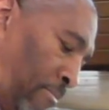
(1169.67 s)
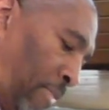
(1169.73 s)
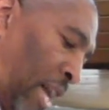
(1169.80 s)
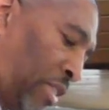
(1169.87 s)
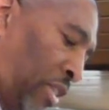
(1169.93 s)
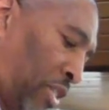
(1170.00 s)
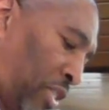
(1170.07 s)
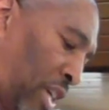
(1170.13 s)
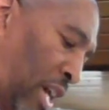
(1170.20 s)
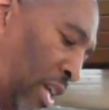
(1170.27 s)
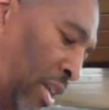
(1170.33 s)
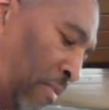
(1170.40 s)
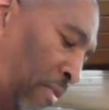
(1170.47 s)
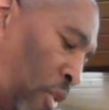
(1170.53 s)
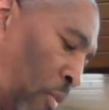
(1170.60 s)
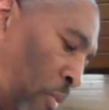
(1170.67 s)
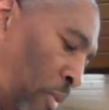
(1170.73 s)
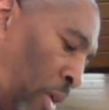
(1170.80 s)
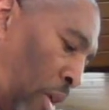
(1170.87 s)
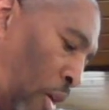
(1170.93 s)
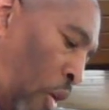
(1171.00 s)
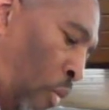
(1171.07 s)
That's a sin of
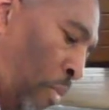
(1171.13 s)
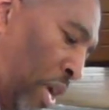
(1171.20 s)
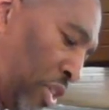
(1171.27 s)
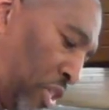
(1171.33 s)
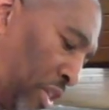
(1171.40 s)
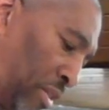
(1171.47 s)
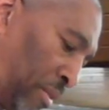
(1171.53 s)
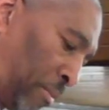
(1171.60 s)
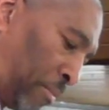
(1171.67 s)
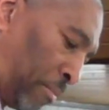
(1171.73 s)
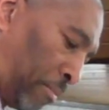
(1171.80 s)
omission.